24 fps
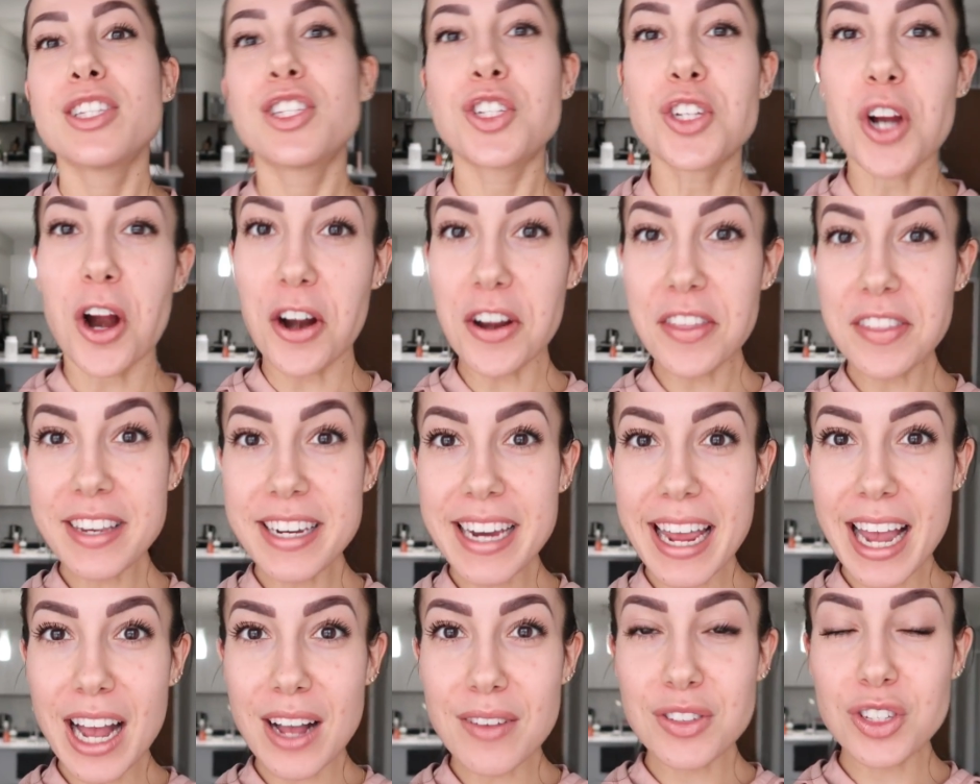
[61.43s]
Starting the
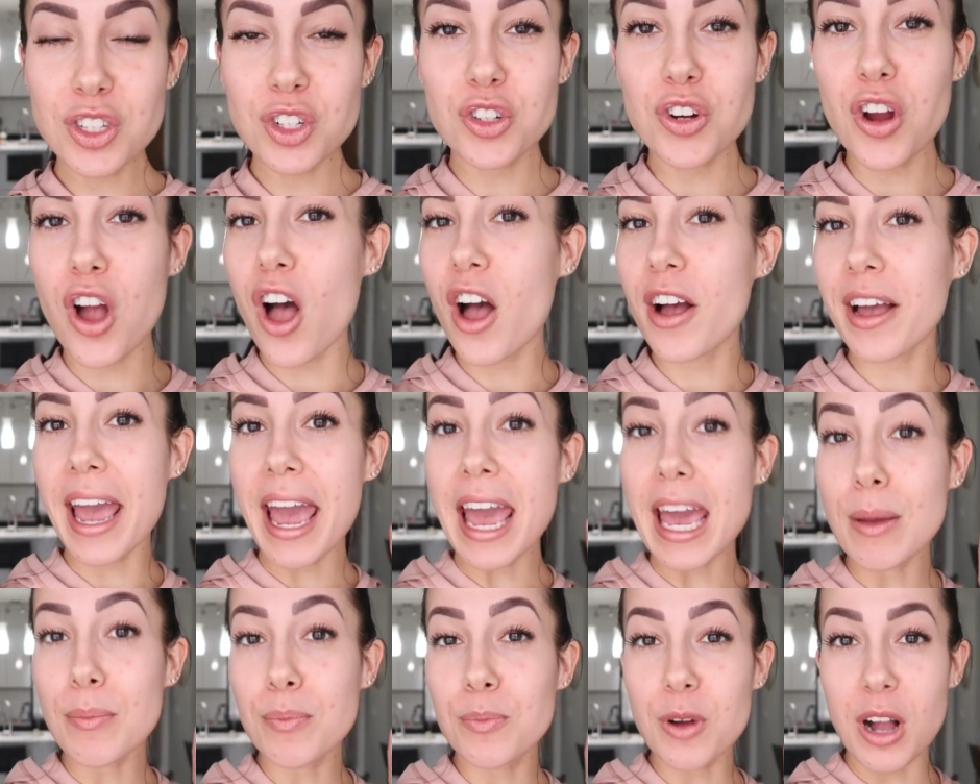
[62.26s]
day off strong,
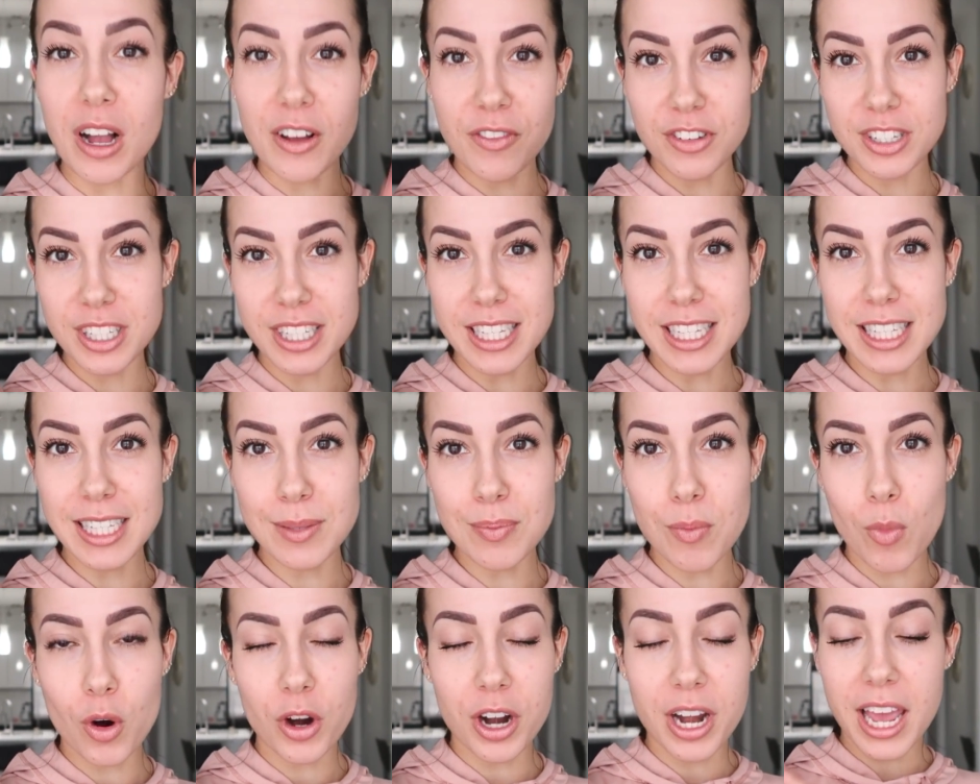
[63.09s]
ate breakfast this
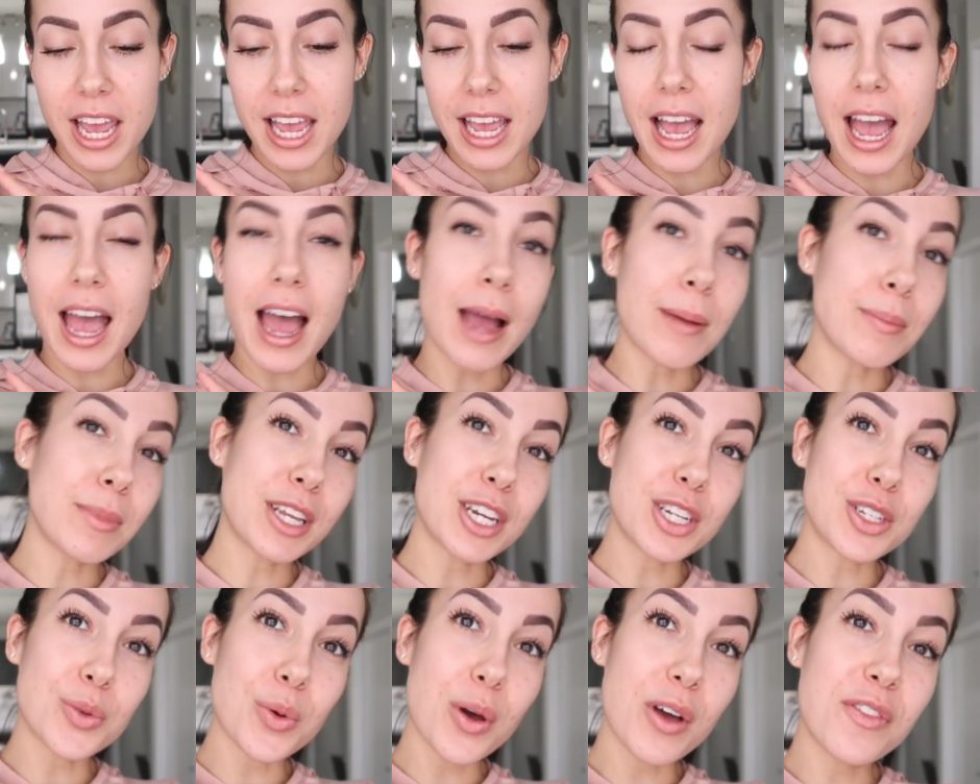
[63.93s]
morning. I'm
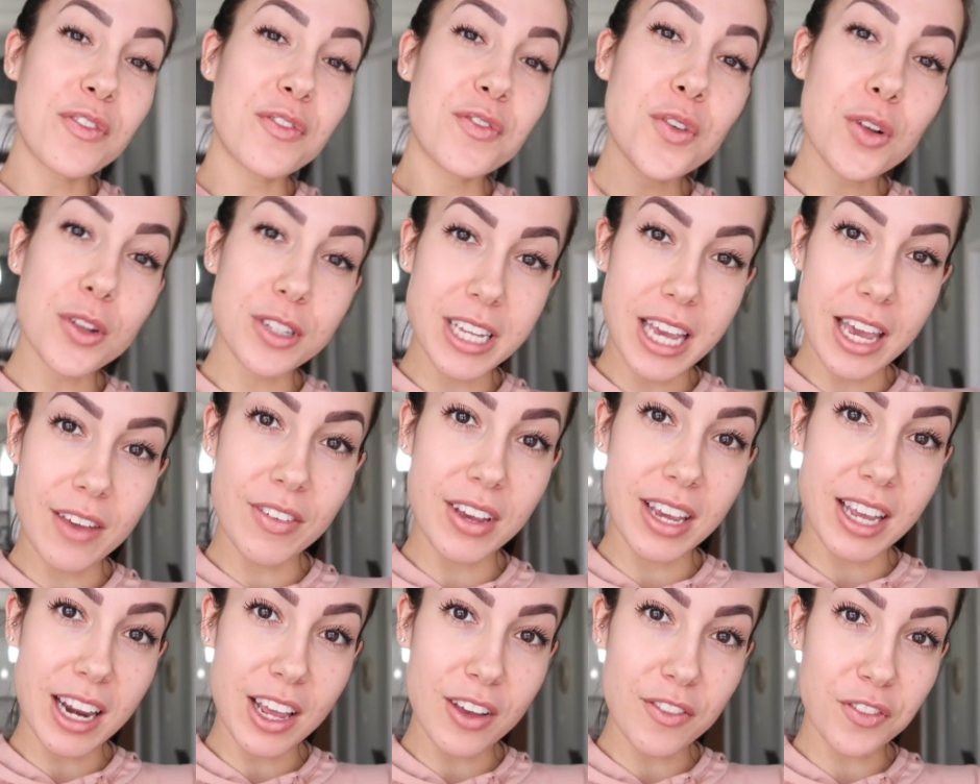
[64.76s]
gonna do a full day
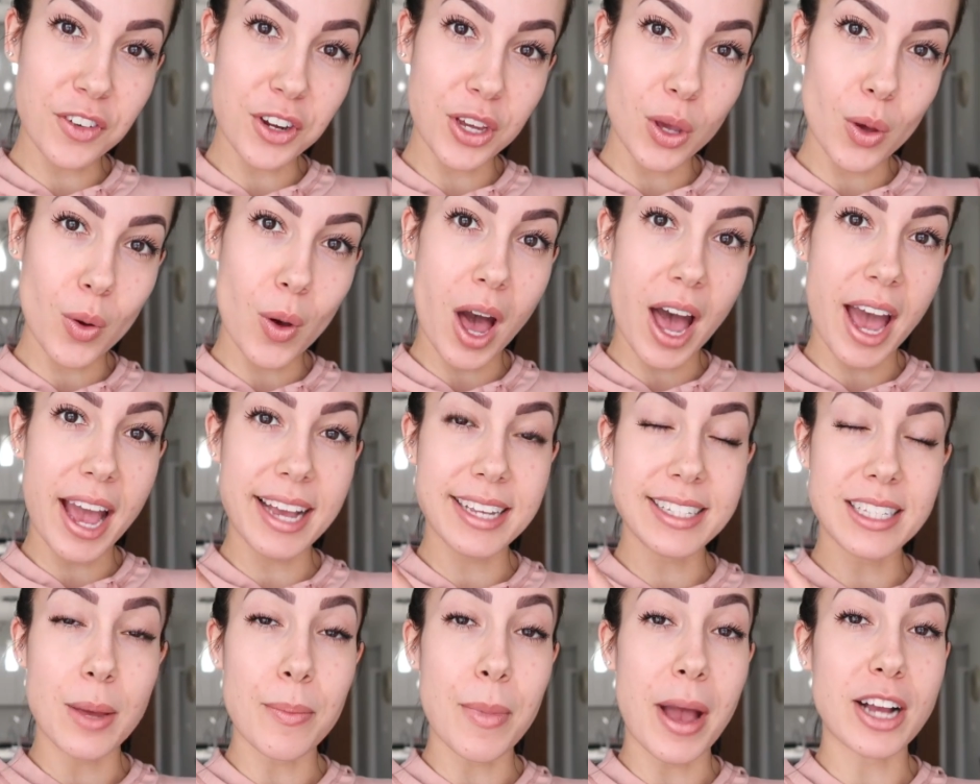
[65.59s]
of eating for you
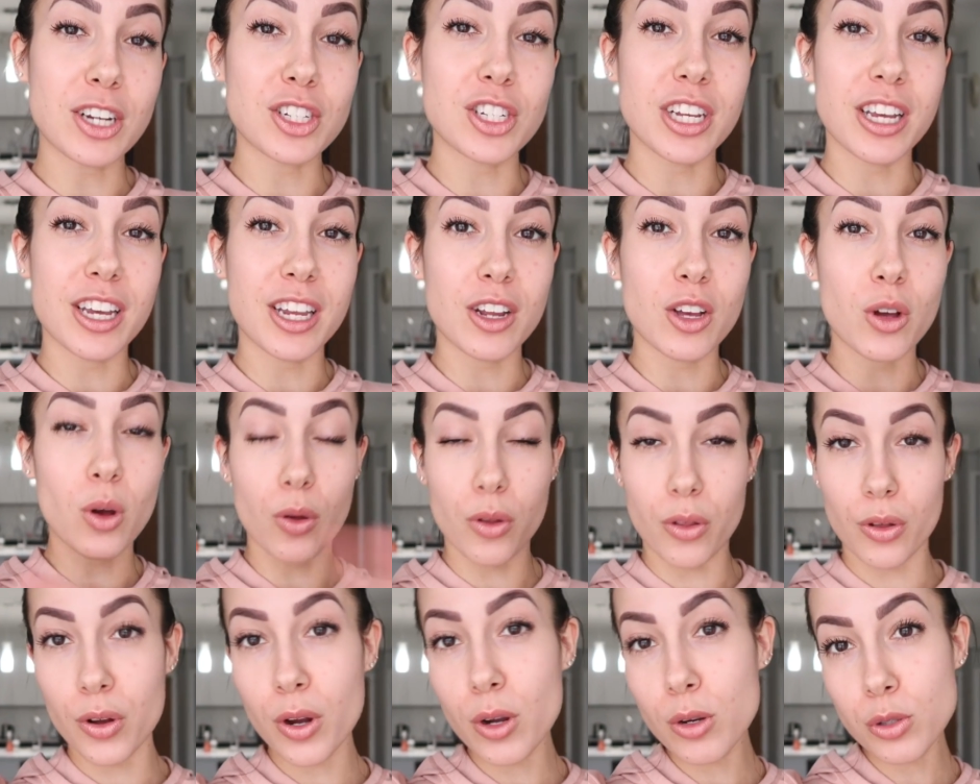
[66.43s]
guys. I'm actually gonna go
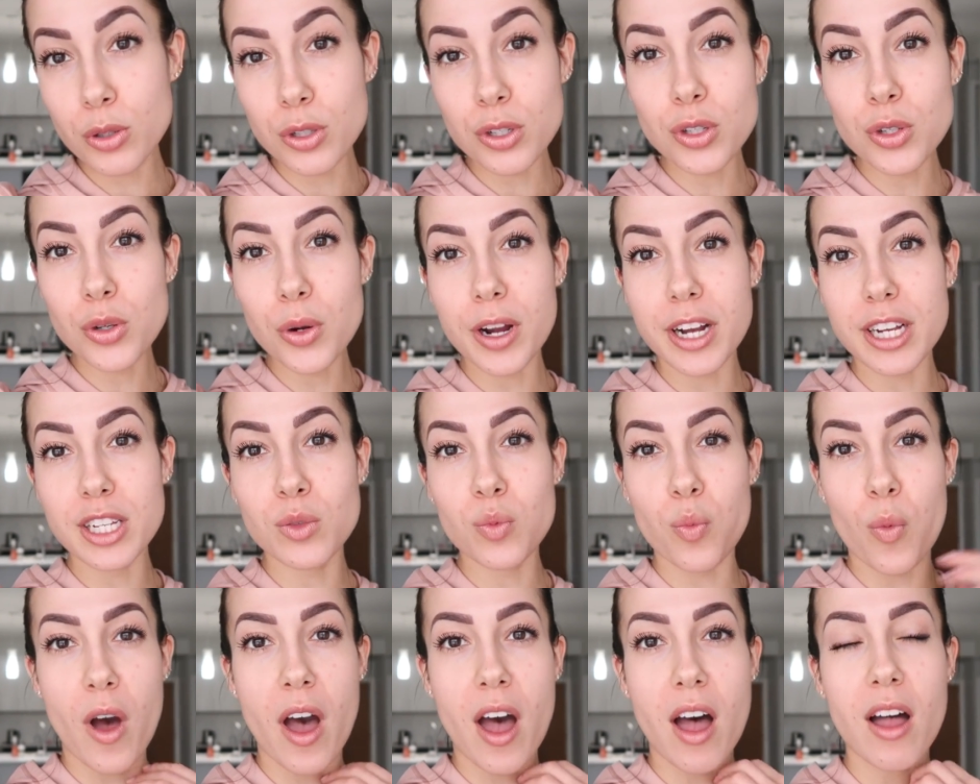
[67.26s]
to the grocery store as
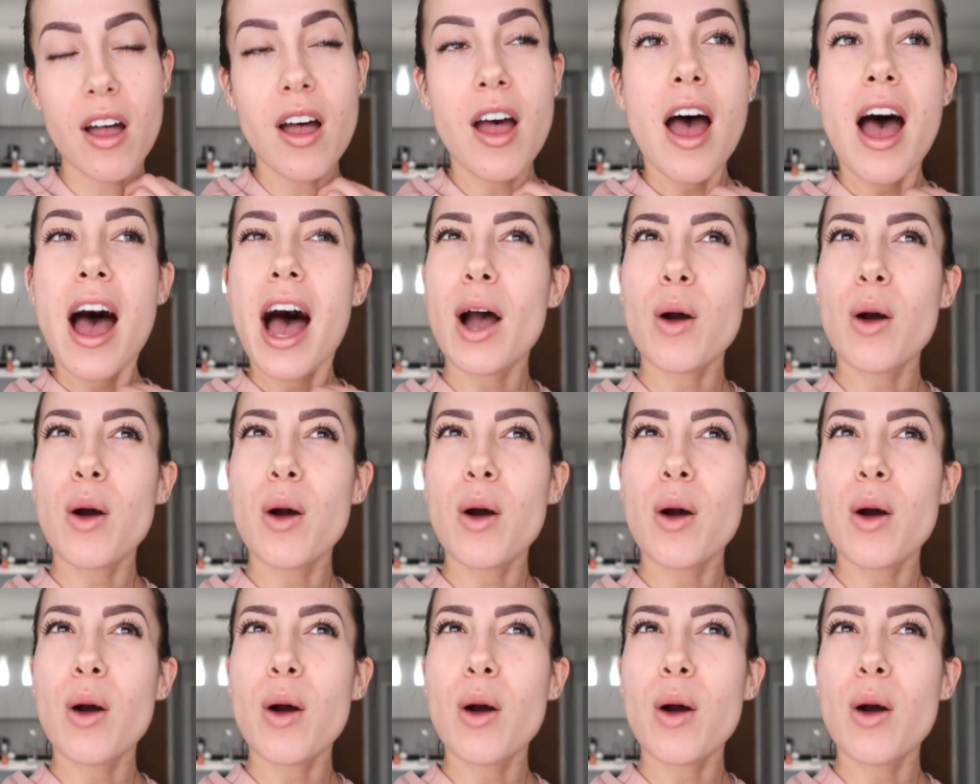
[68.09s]
well.